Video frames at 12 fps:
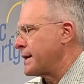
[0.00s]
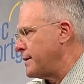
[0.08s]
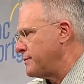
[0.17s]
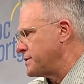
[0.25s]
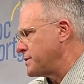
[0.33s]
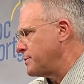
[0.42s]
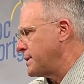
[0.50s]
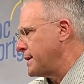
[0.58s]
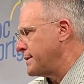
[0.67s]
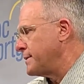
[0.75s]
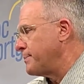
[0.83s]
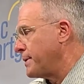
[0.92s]
Obviously, we
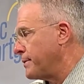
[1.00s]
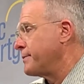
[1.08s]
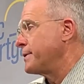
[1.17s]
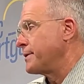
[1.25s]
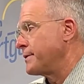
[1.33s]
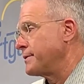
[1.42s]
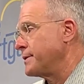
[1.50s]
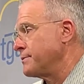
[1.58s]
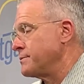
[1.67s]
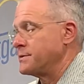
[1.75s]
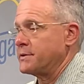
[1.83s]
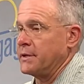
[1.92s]
had the punt return that
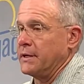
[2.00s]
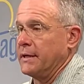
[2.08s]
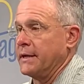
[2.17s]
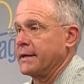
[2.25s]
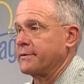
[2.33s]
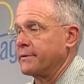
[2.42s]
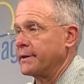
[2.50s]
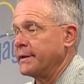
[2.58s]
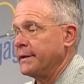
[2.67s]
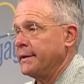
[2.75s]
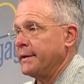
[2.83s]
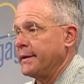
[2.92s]
was electric
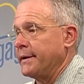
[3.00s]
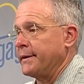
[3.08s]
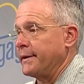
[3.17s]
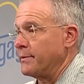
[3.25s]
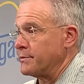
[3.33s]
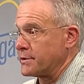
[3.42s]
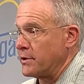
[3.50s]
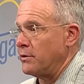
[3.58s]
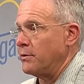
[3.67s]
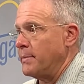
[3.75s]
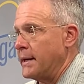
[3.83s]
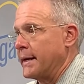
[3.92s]
that was
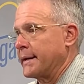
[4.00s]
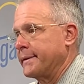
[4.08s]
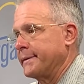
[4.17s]
called back.